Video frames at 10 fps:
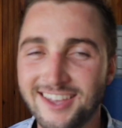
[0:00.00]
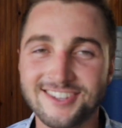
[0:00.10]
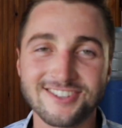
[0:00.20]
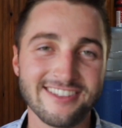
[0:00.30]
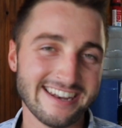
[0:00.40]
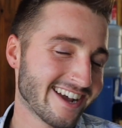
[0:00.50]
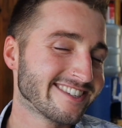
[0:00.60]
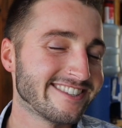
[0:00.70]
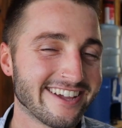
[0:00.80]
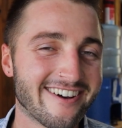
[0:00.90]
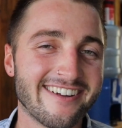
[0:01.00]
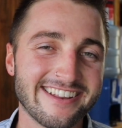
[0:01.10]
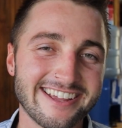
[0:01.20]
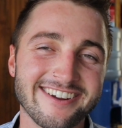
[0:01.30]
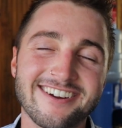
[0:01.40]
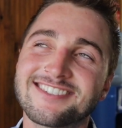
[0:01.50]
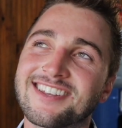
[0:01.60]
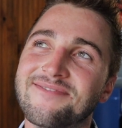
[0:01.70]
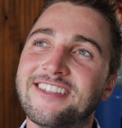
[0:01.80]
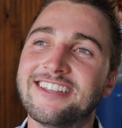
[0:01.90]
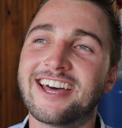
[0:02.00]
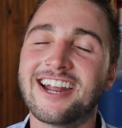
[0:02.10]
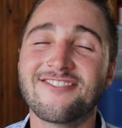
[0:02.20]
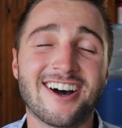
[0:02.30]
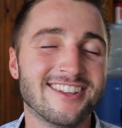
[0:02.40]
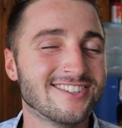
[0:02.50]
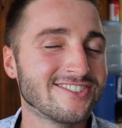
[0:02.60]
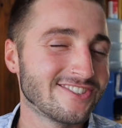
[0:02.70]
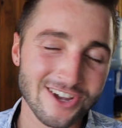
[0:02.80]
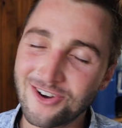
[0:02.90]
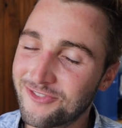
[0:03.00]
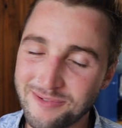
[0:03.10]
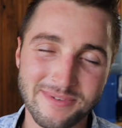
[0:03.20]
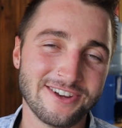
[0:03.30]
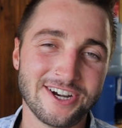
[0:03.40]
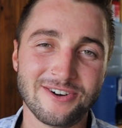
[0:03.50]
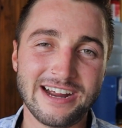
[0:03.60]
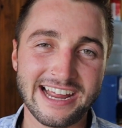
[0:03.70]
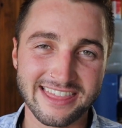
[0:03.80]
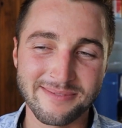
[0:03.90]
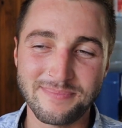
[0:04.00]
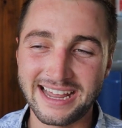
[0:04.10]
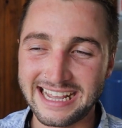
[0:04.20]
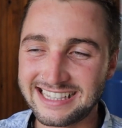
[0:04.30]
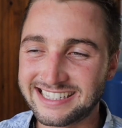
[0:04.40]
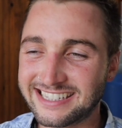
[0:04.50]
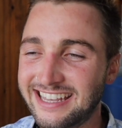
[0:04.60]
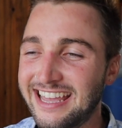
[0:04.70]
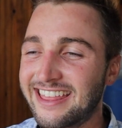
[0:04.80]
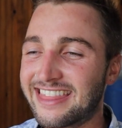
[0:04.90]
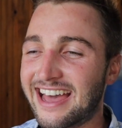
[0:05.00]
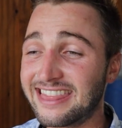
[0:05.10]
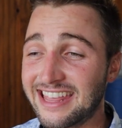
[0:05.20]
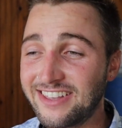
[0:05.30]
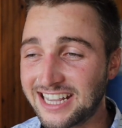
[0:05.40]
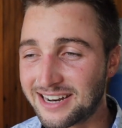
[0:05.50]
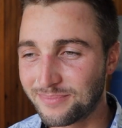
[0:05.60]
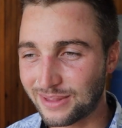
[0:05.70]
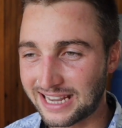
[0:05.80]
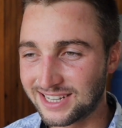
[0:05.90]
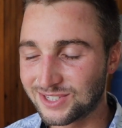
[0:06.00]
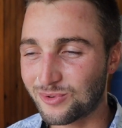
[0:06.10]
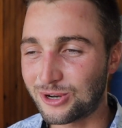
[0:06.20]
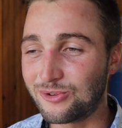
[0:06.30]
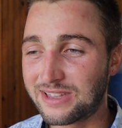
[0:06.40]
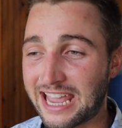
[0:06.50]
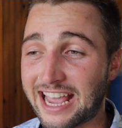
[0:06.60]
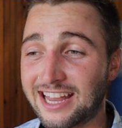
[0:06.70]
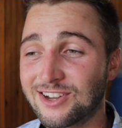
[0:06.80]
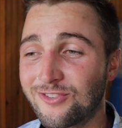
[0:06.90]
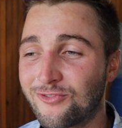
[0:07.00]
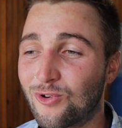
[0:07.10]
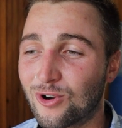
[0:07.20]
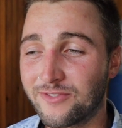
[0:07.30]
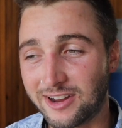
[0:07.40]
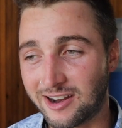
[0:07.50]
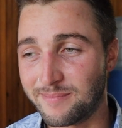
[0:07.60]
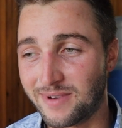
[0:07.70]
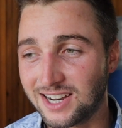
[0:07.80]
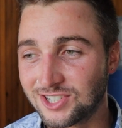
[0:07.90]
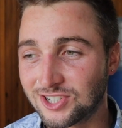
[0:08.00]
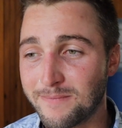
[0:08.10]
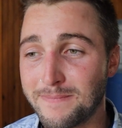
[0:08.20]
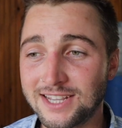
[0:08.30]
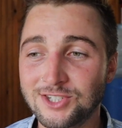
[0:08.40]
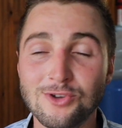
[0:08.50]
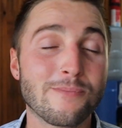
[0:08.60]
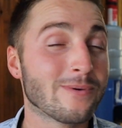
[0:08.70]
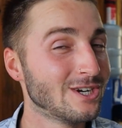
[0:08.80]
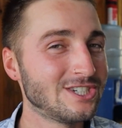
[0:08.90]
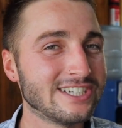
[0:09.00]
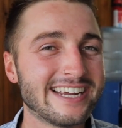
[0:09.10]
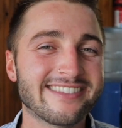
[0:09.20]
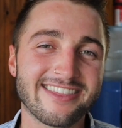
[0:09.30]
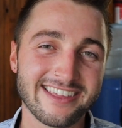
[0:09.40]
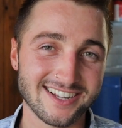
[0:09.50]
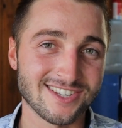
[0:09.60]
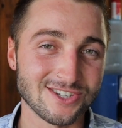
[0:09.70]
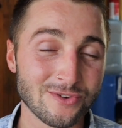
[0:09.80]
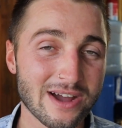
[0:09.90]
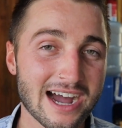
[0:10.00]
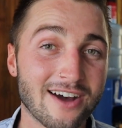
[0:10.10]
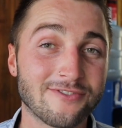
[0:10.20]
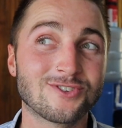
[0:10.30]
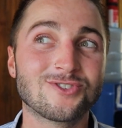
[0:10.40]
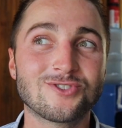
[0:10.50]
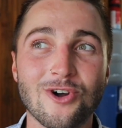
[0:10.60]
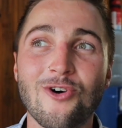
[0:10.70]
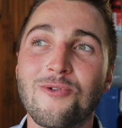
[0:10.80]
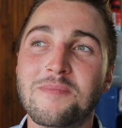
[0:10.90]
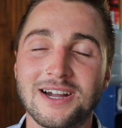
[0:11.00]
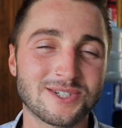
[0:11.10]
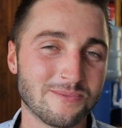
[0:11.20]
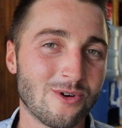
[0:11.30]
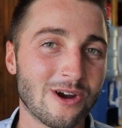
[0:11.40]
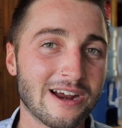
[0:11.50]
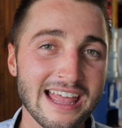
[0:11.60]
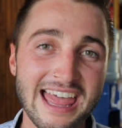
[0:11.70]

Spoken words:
So the next thing on here is something that I've gotten so familiar with, but it's that living in a place where you can't afford very much makes you appreciate the things that you have so much more.